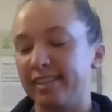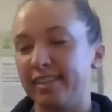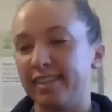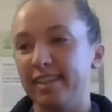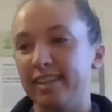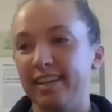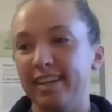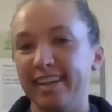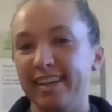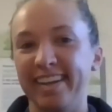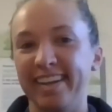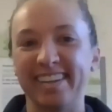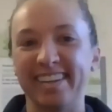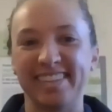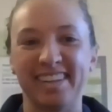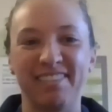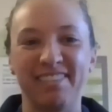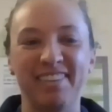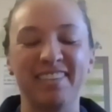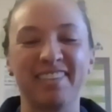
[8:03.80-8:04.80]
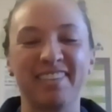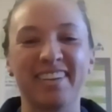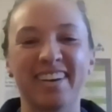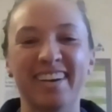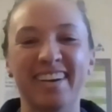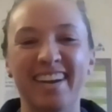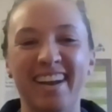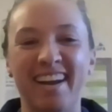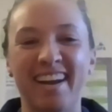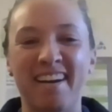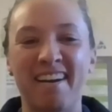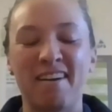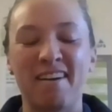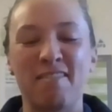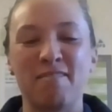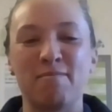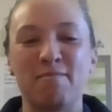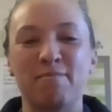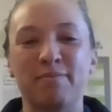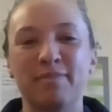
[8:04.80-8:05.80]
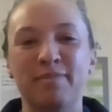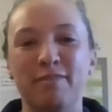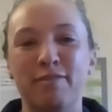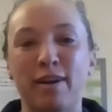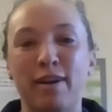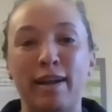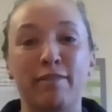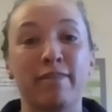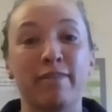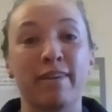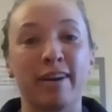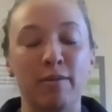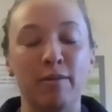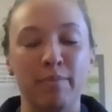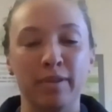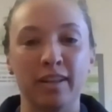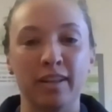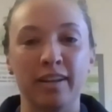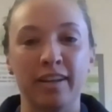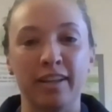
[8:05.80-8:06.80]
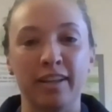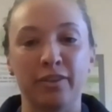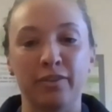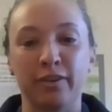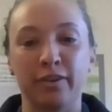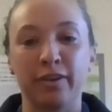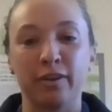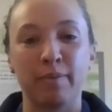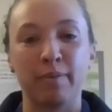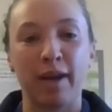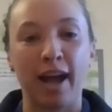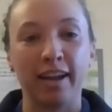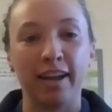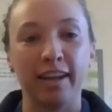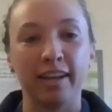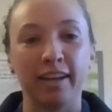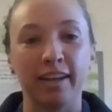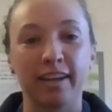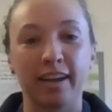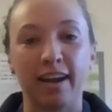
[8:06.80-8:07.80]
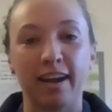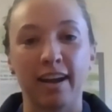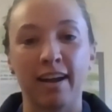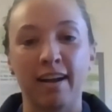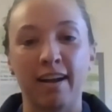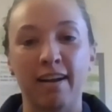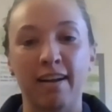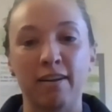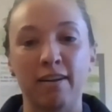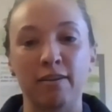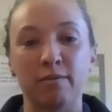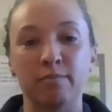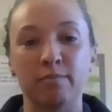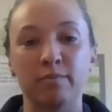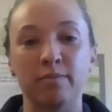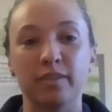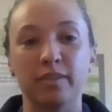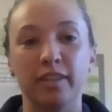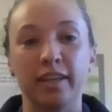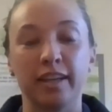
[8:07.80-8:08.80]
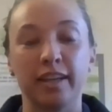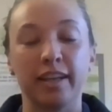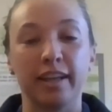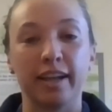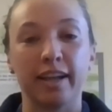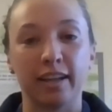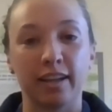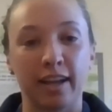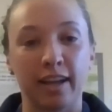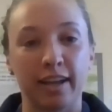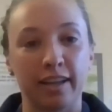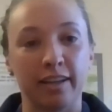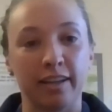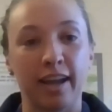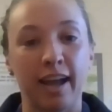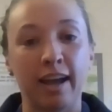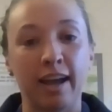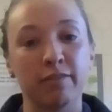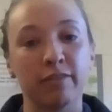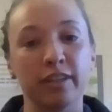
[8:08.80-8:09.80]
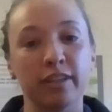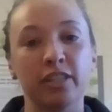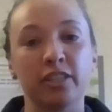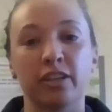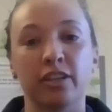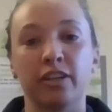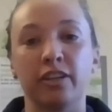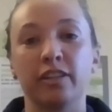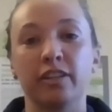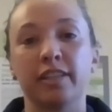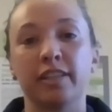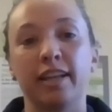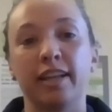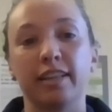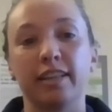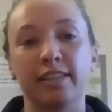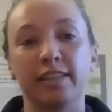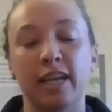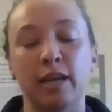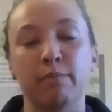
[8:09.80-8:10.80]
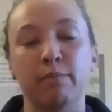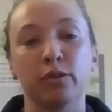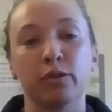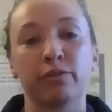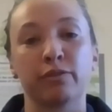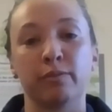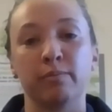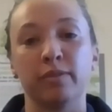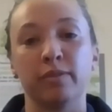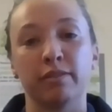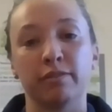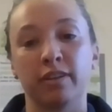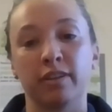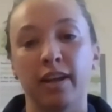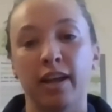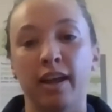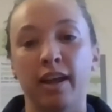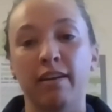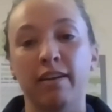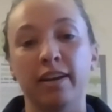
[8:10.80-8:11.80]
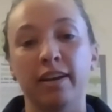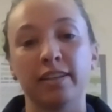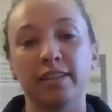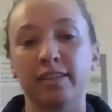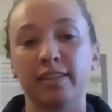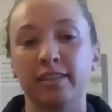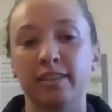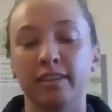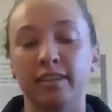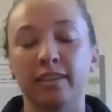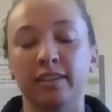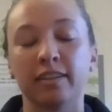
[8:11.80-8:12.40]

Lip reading: yes, if you've got like variability through your paddock, you can get like an average. So you take the samples from different areas to